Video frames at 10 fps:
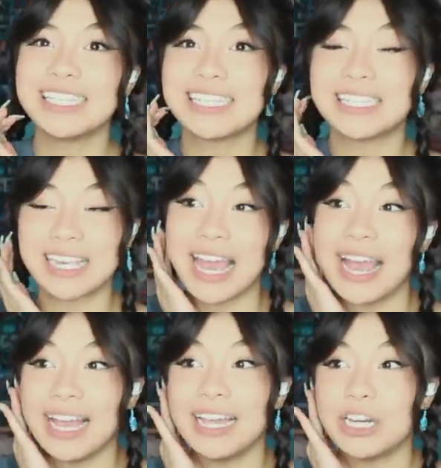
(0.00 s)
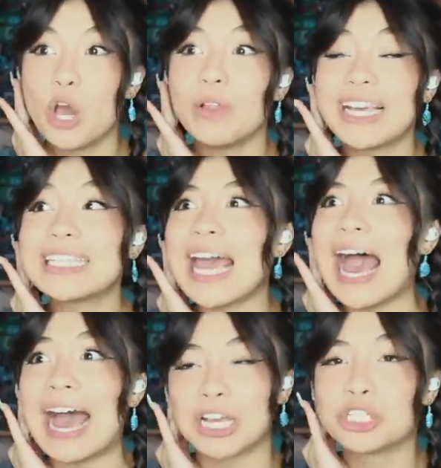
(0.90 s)
insane. No, like, it's
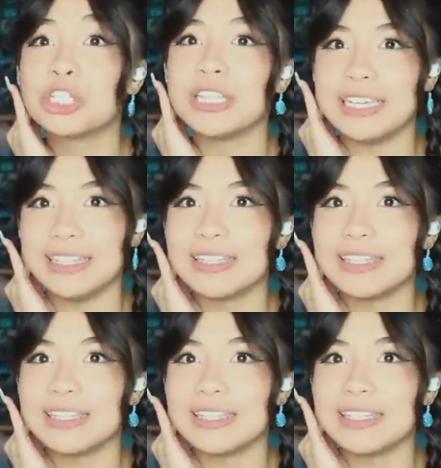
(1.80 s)
actually